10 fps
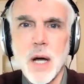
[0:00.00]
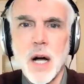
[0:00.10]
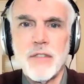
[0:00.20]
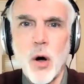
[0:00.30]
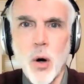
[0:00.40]

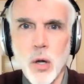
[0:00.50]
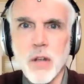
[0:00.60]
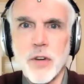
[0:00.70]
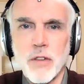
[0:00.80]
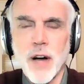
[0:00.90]
of all
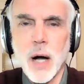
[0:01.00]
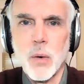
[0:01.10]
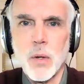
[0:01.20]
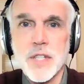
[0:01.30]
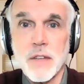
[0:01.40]
of your
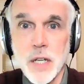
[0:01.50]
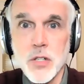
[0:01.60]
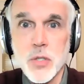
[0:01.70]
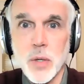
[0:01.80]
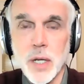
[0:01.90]
vowels
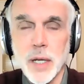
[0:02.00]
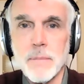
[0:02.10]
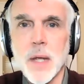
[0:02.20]
eventually.